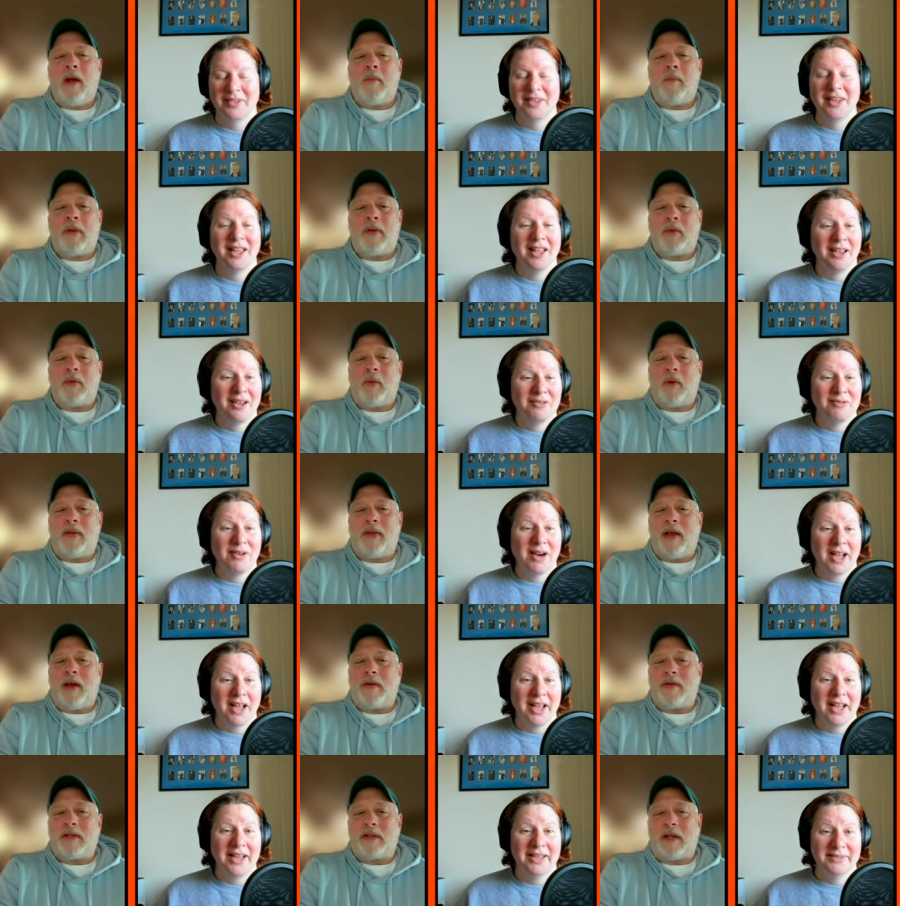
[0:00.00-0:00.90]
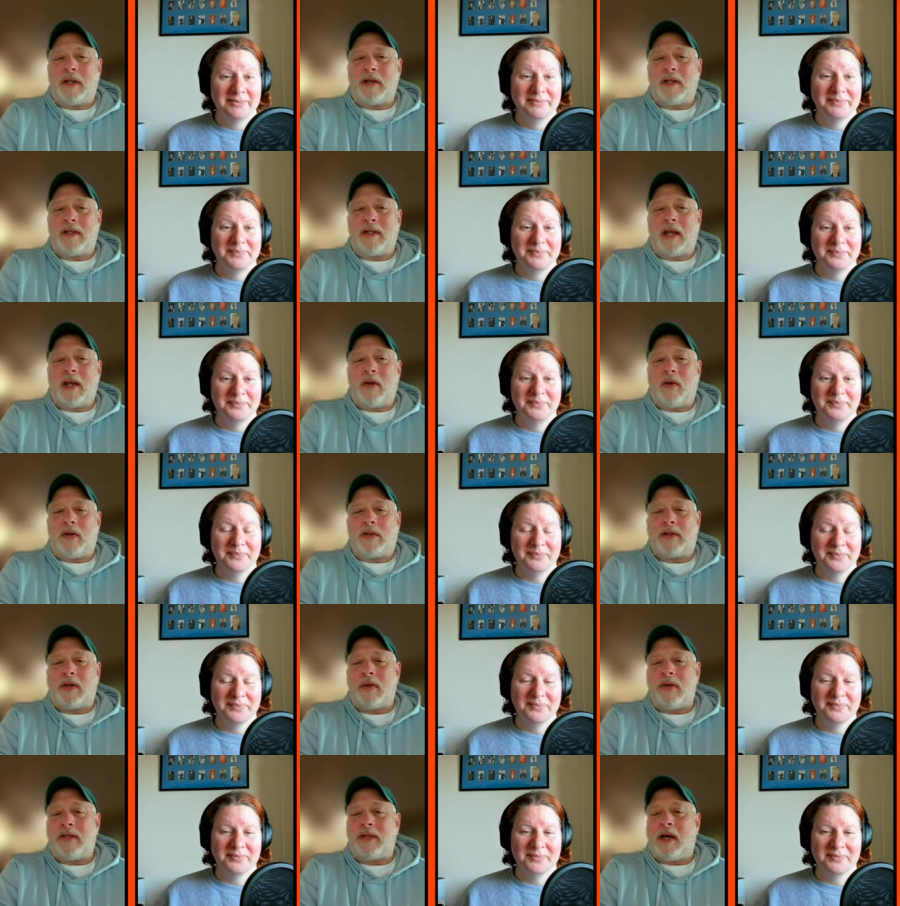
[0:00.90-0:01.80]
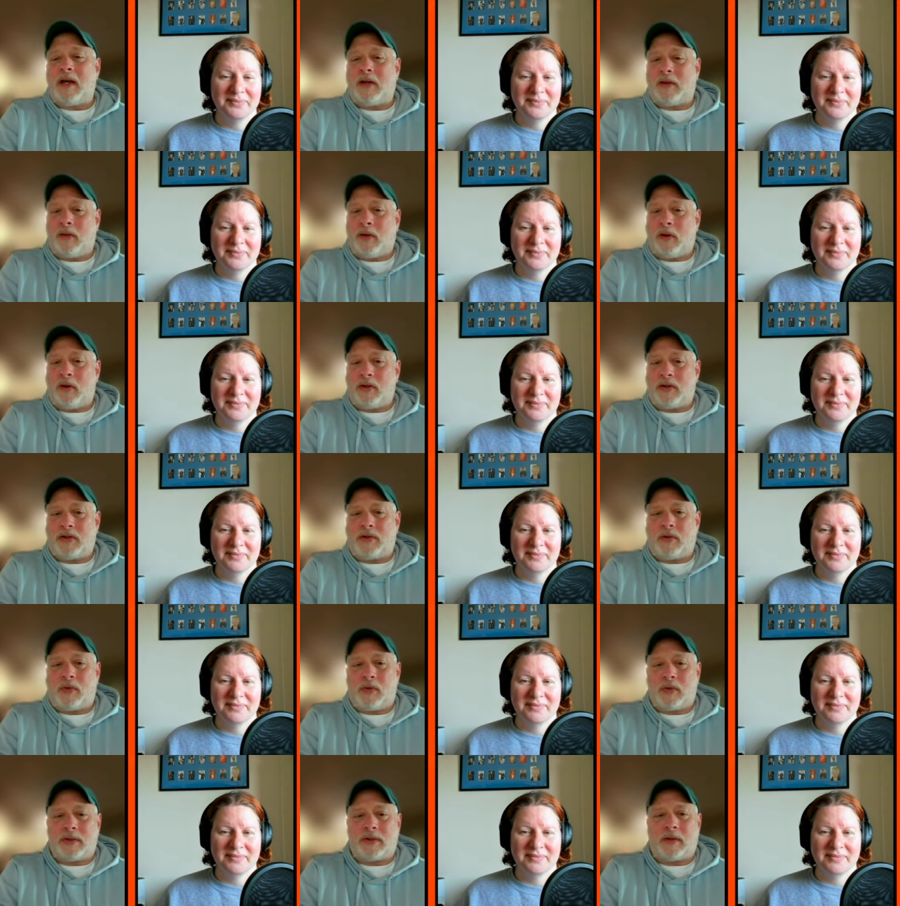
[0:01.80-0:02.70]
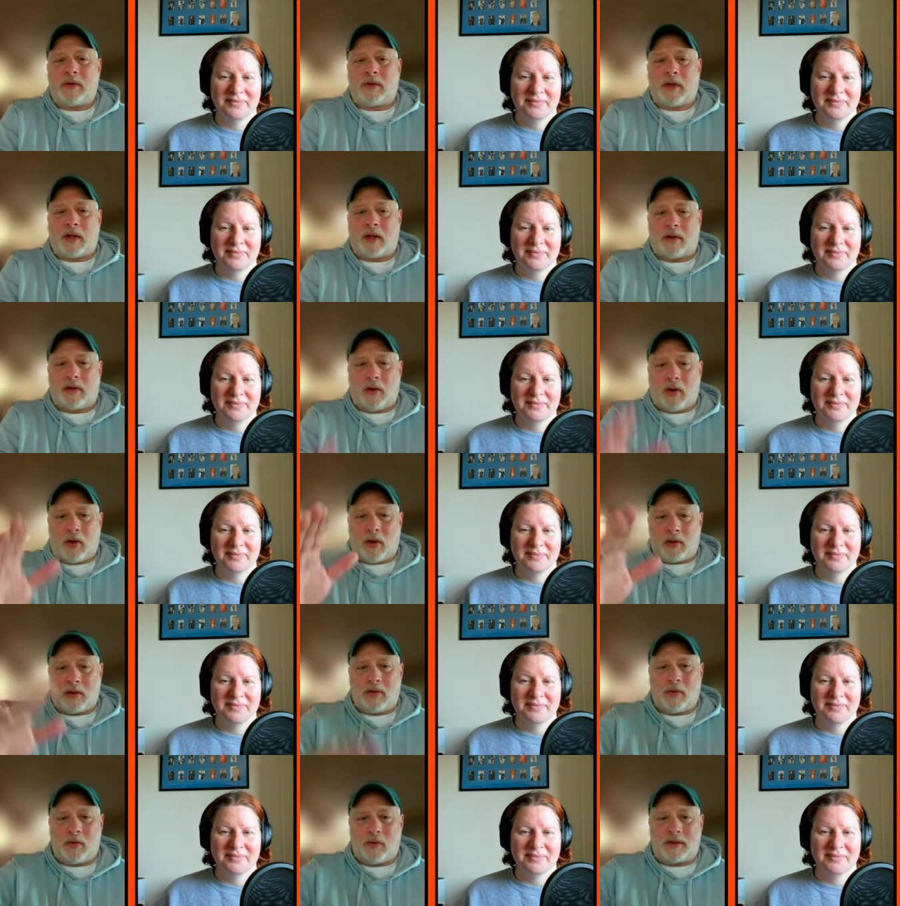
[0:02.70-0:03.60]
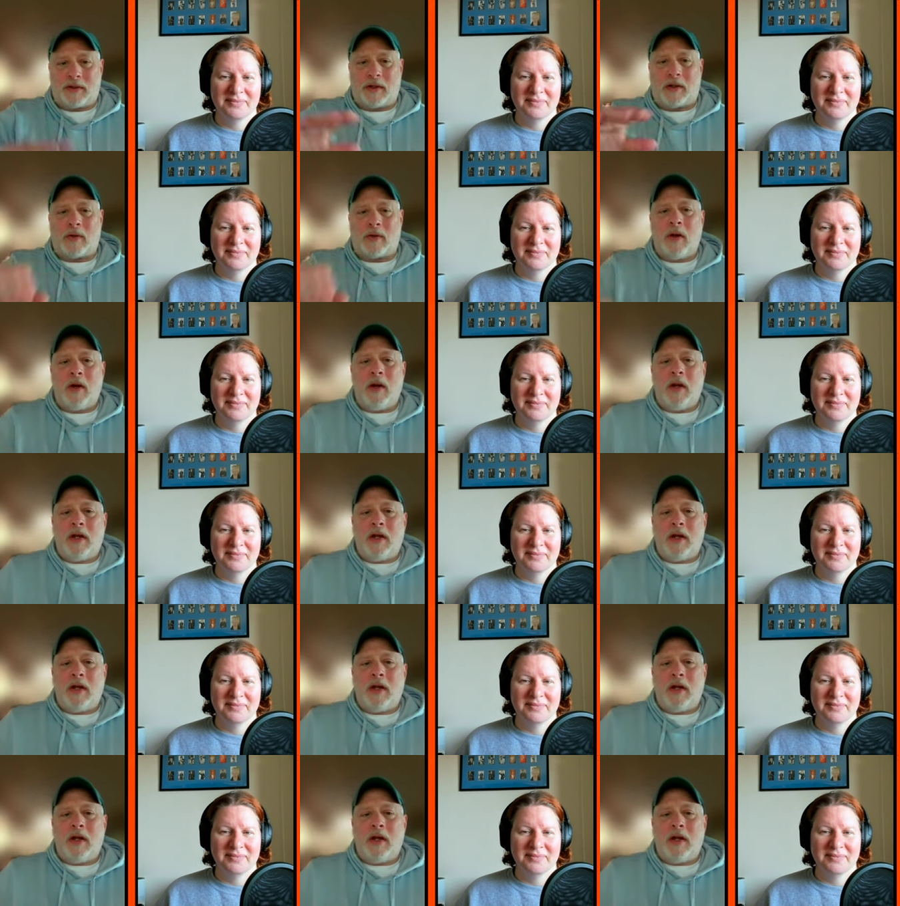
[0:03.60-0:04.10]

Speaker 1: But the one thing right. I was going to say also, he's got a large torso, like a long torso.